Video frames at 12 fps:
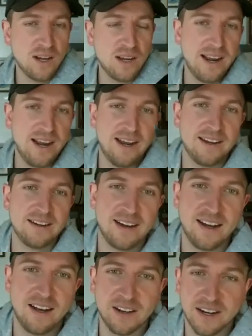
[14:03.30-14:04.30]
and
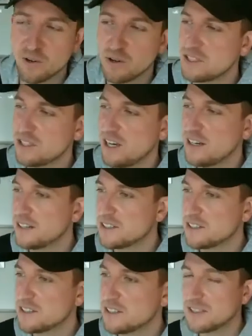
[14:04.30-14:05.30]
I'll get Chris on
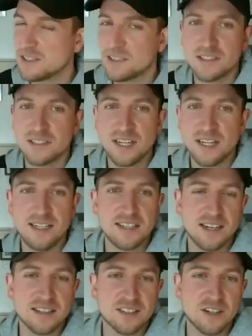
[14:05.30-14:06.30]
here so we can start
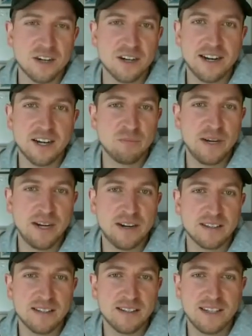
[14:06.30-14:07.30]
tasting and start kind of
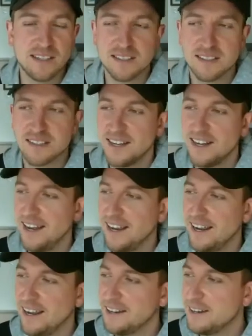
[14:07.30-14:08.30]
comparing things.
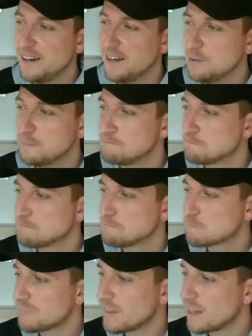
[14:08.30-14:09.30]
And
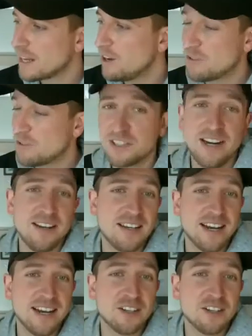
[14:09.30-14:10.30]
if there's
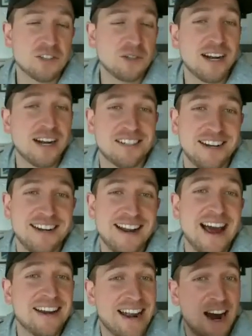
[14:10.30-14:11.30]
anything else you'd like to say,
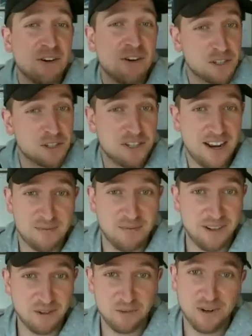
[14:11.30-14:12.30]
now is your time.
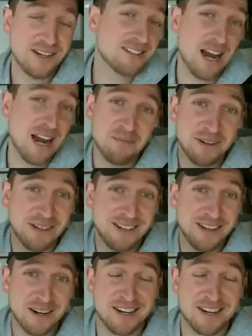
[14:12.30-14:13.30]
Otherwise, I'm gonna
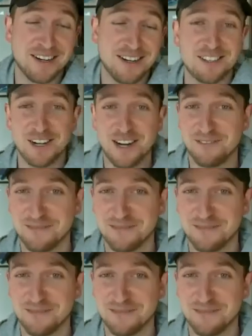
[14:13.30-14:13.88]
cut you off.